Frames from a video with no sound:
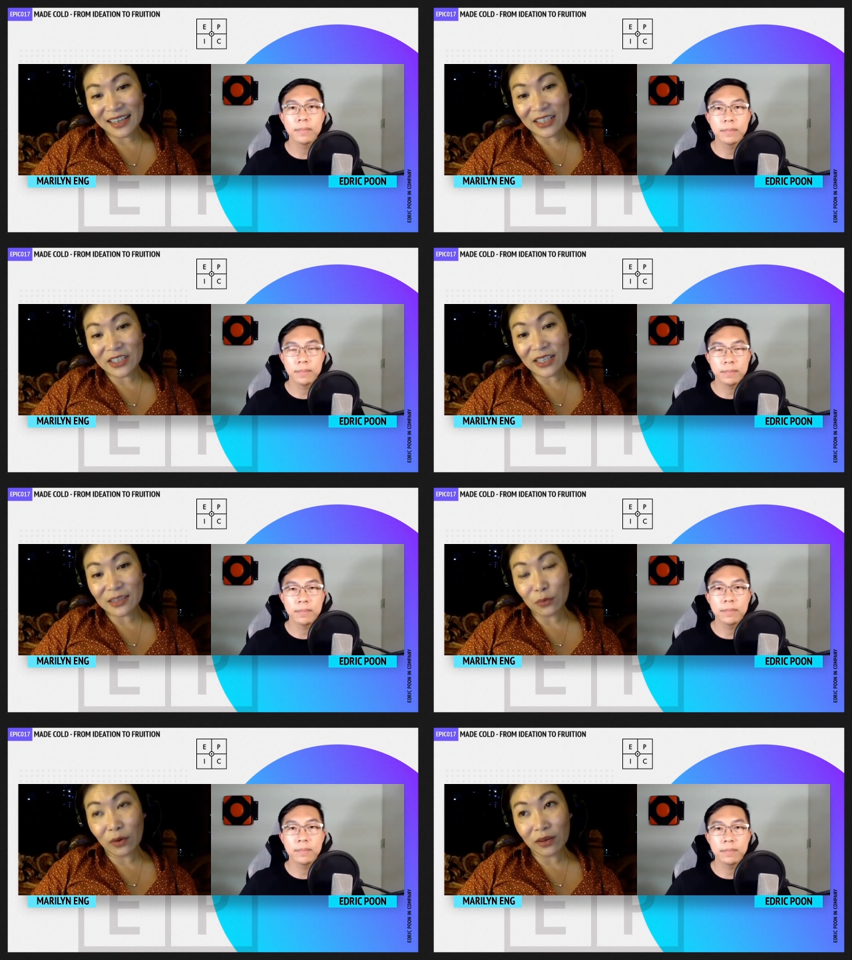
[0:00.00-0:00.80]
Speaker 1: It's
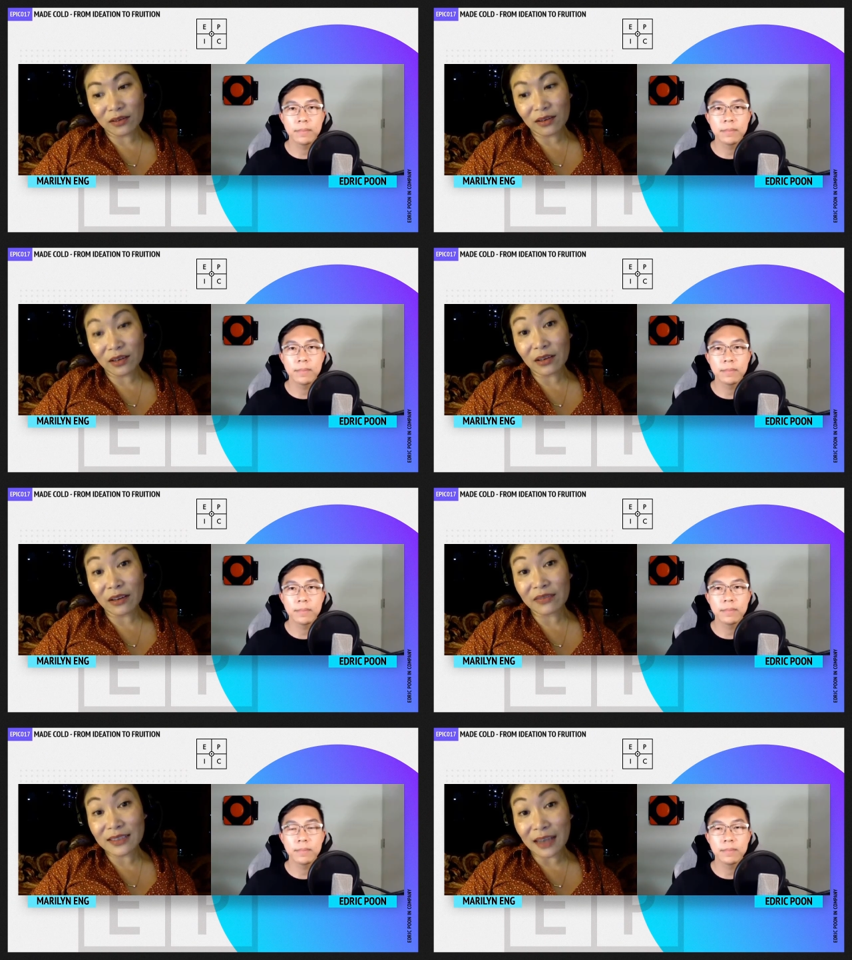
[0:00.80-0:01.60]
just whether or not you
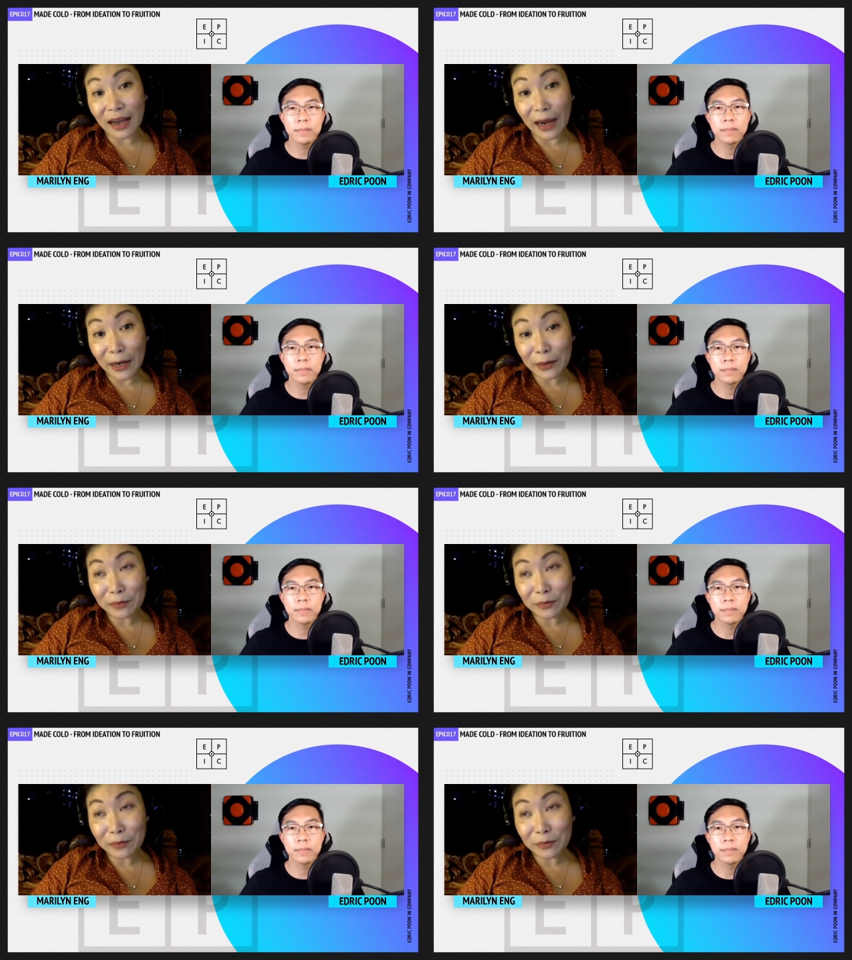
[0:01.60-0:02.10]
have the time,